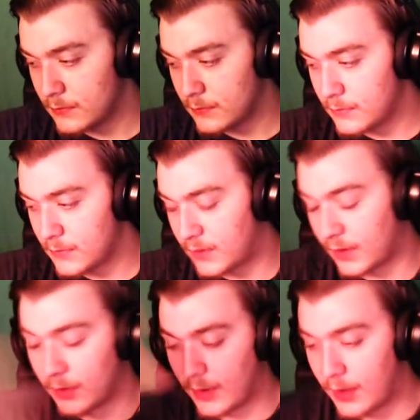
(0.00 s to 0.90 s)
So,
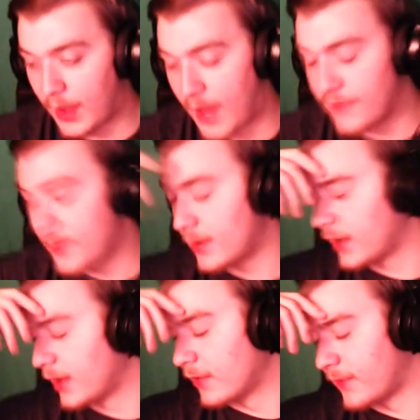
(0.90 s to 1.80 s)
Alphabet
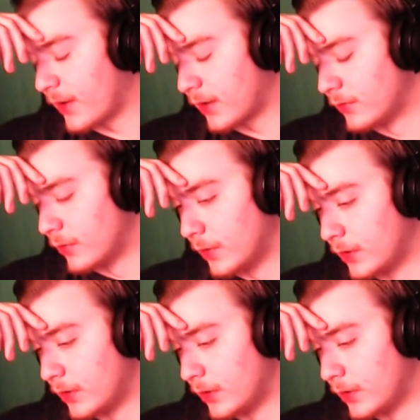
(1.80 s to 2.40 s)
Lane's fucking ruined.